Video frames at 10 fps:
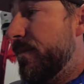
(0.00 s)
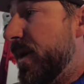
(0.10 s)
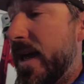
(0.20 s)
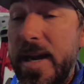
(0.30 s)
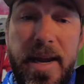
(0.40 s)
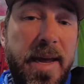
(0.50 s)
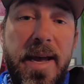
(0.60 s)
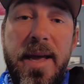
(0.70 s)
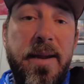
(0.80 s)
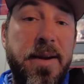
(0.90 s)
But,
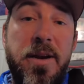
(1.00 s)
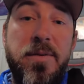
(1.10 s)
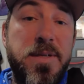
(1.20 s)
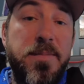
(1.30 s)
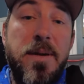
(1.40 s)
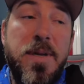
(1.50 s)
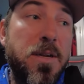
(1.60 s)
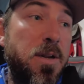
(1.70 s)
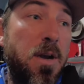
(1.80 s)
and, you know, sometimes I'll